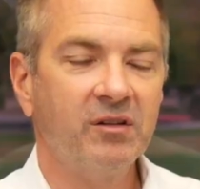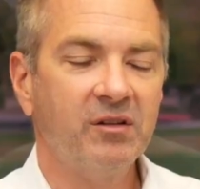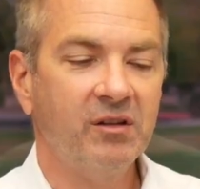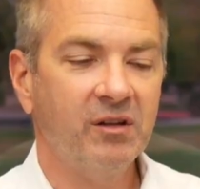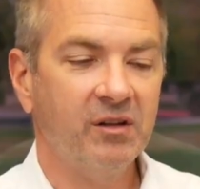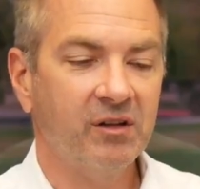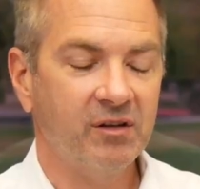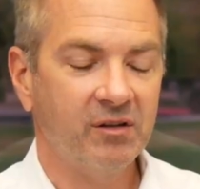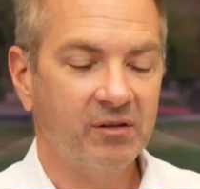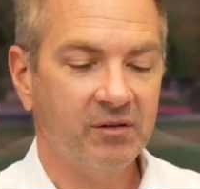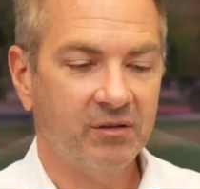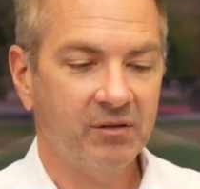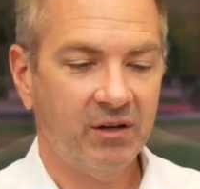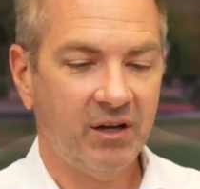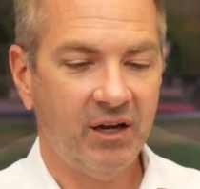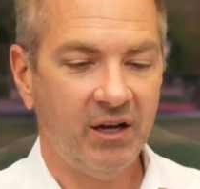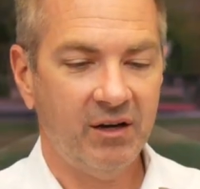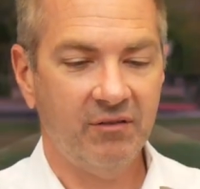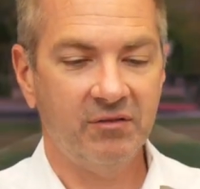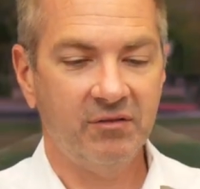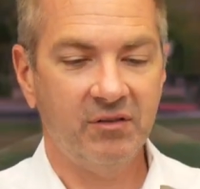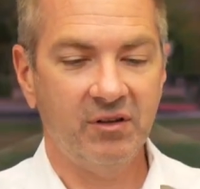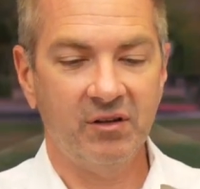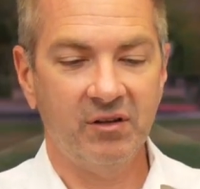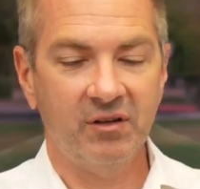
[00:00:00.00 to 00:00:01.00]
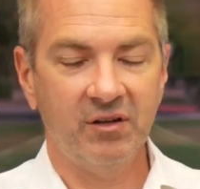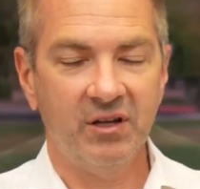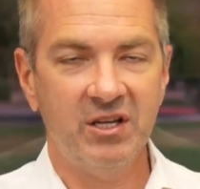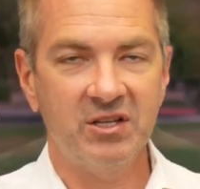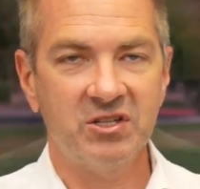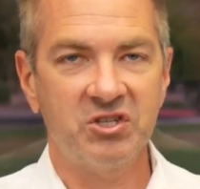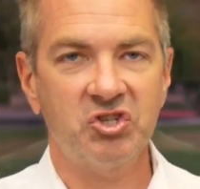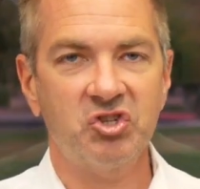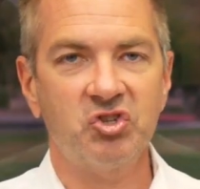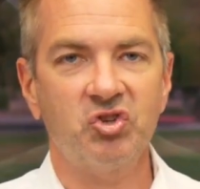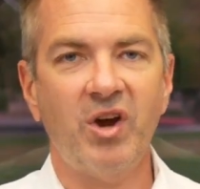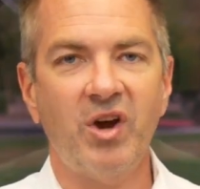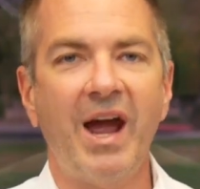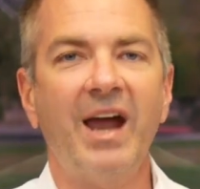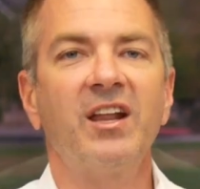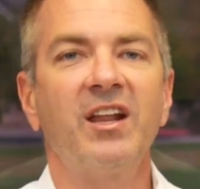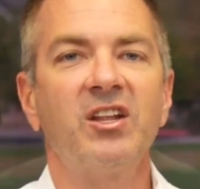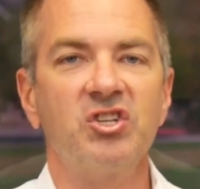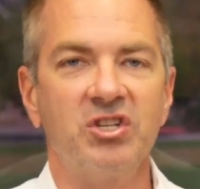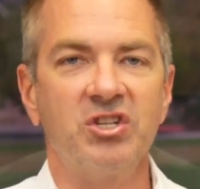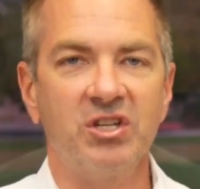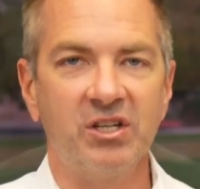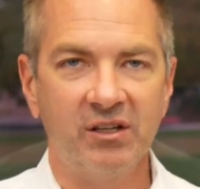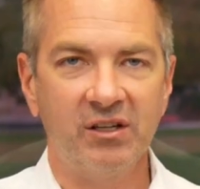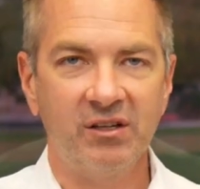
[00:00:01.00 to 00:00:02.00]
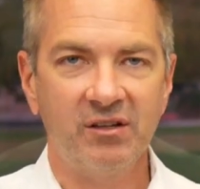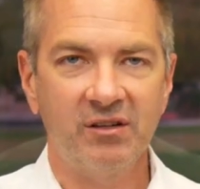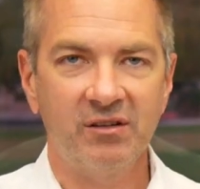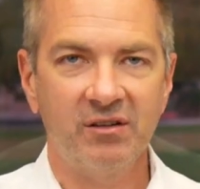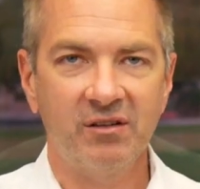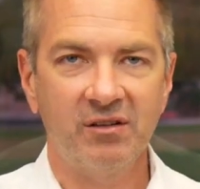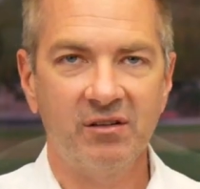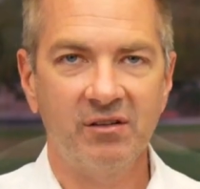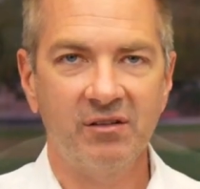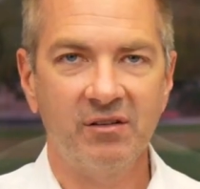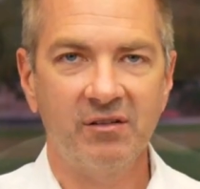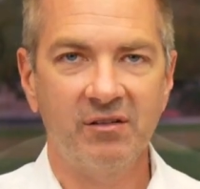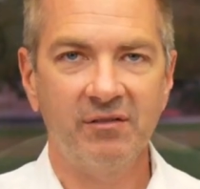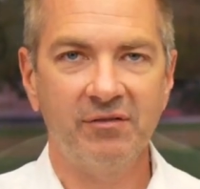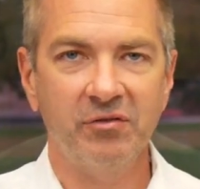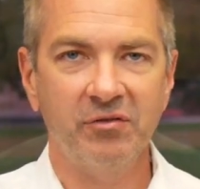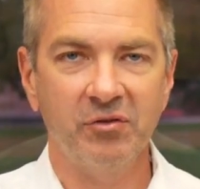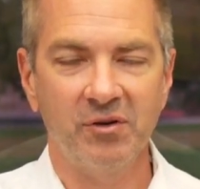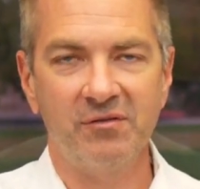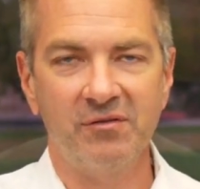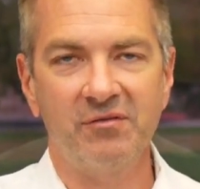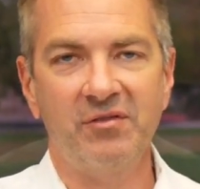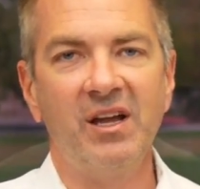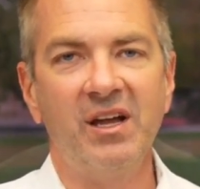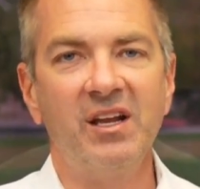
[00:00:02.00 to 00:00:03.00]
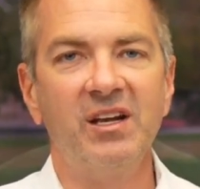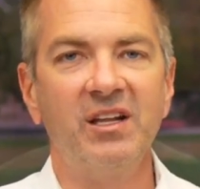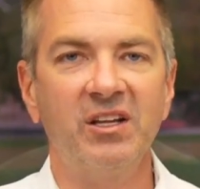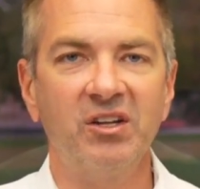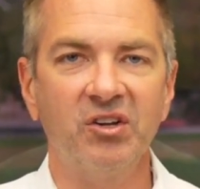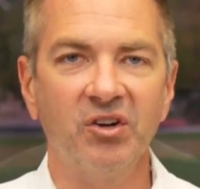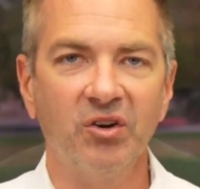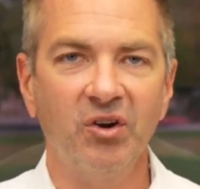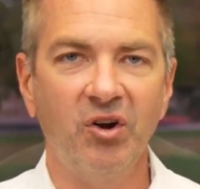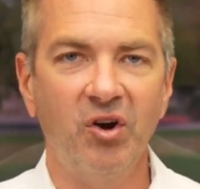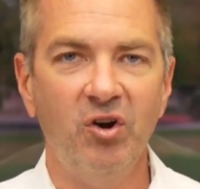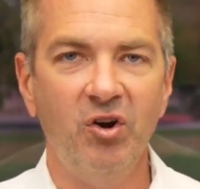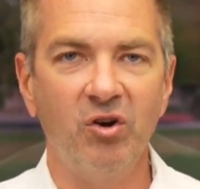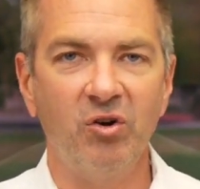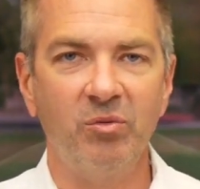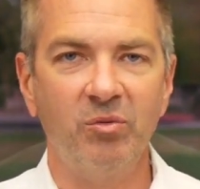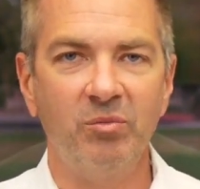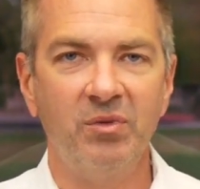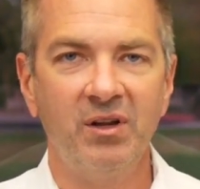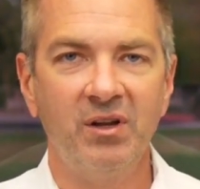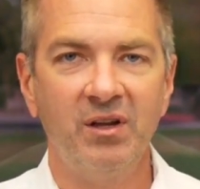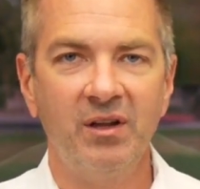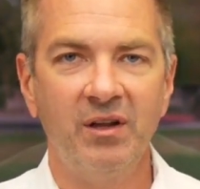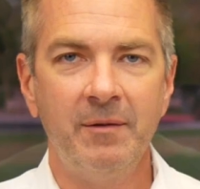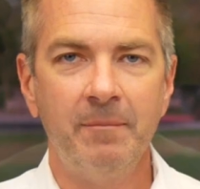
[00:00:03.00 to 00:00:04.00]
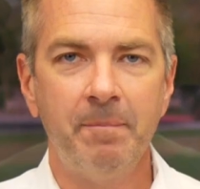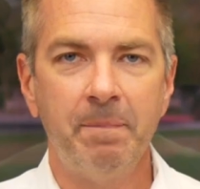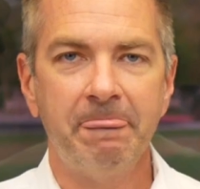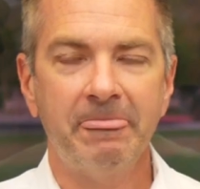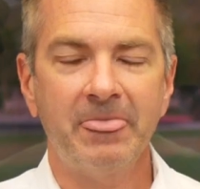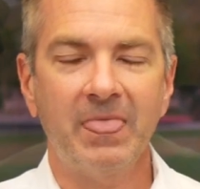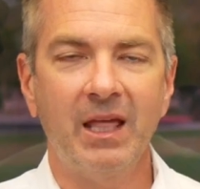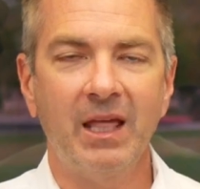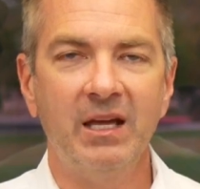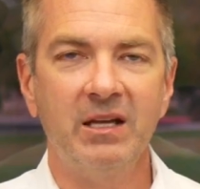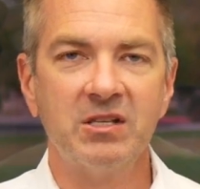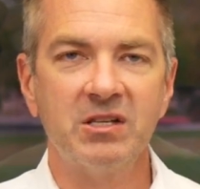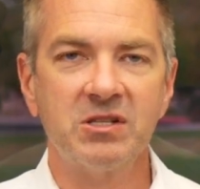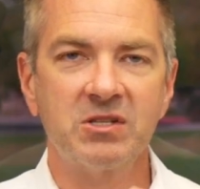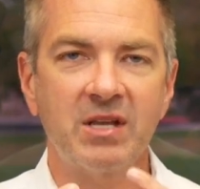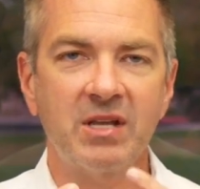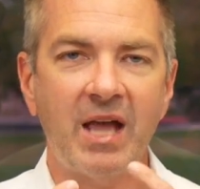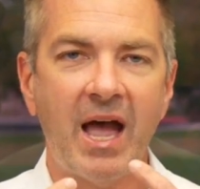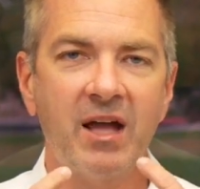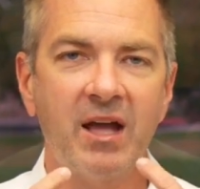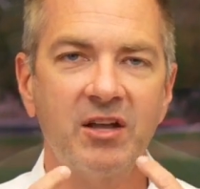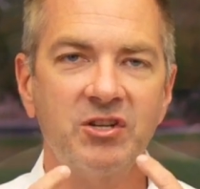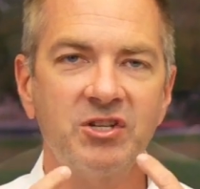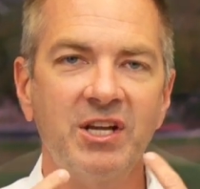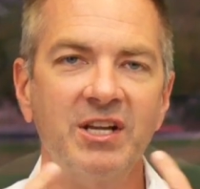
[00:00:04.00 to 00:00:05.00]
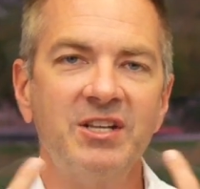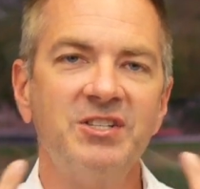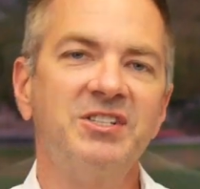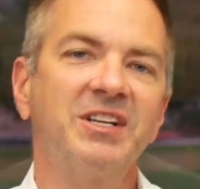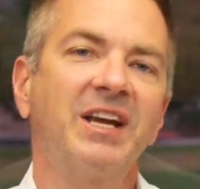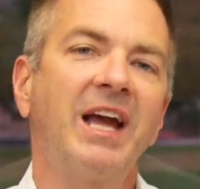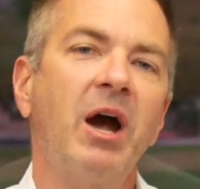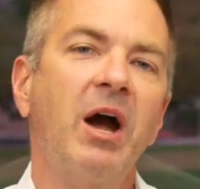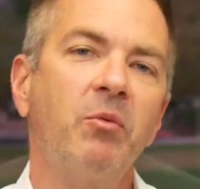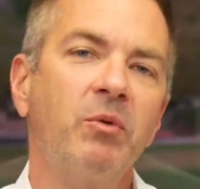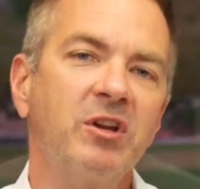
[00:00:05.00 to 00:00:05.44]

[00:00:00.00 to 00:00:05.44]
the kind of the his strategy for invading your home is ha- changing how